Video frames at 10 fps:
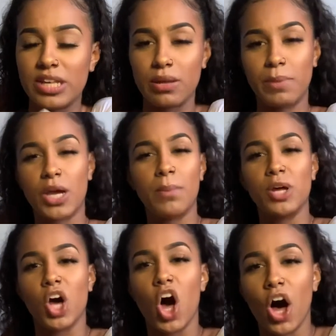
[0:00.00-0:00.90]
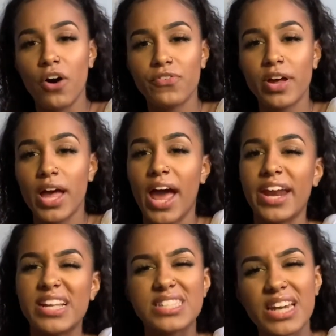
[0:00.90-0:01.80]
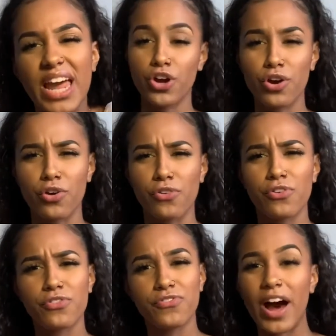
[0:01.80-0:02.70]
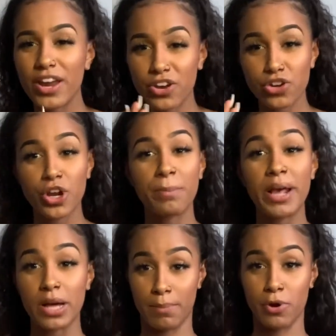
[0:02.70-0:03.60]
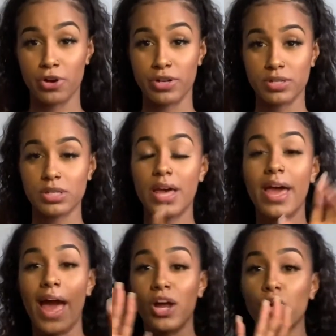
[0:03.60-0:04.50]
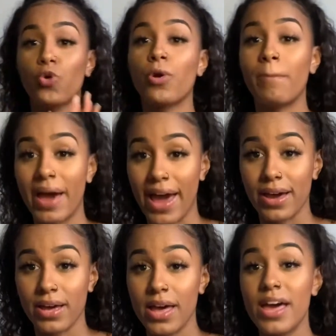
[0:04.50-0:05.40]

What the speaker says: and the makeup look off, and it's like, girl, fire your makeup artist and go to MAC,